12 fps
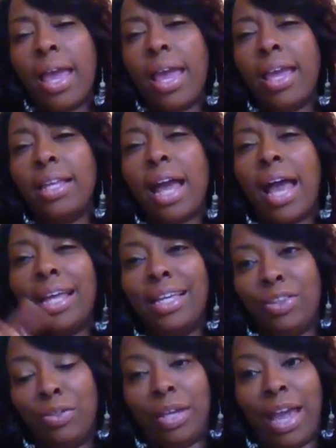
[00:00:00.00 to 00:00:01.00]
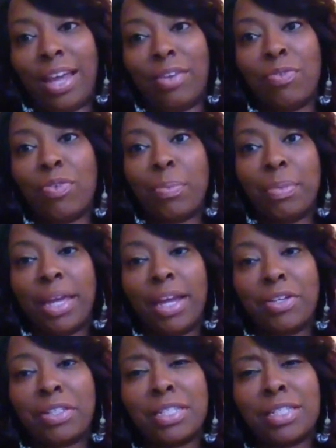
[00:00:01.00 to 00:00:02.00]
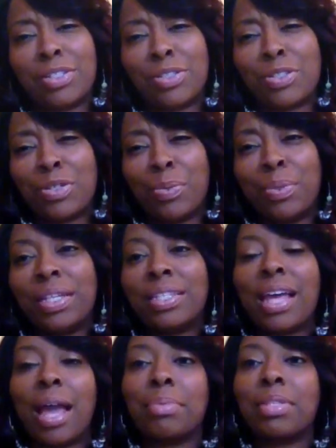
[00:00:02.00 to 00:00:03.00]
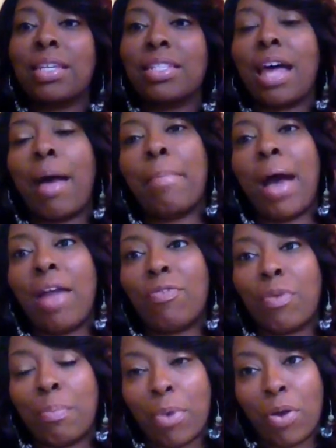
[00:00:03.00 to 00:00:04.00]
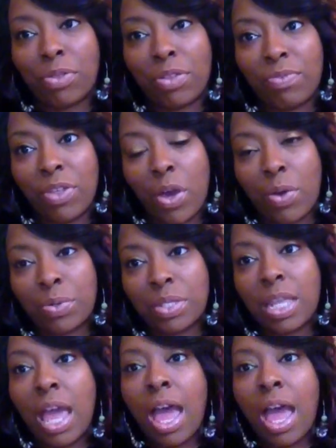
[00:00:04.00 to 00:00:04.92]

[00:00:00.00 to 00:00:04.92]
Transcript: And I either got it from Hair Sisters or Wig Types, because I buy from both of those,